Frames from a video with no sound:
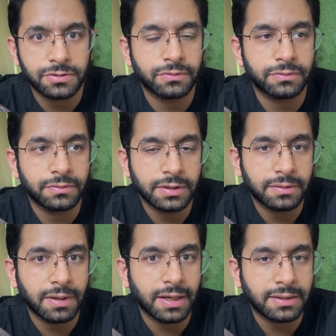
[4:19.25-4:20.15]
So
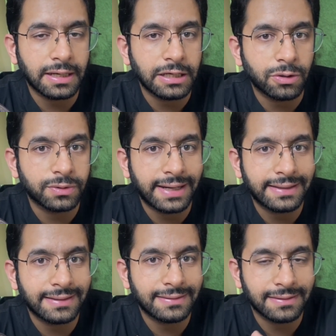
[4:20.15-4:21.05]
it may tell you that
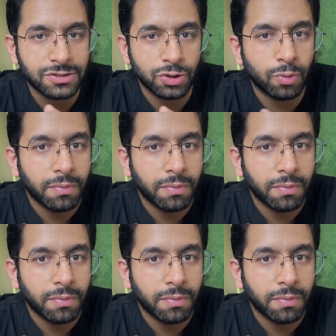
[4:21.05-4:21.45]
there is no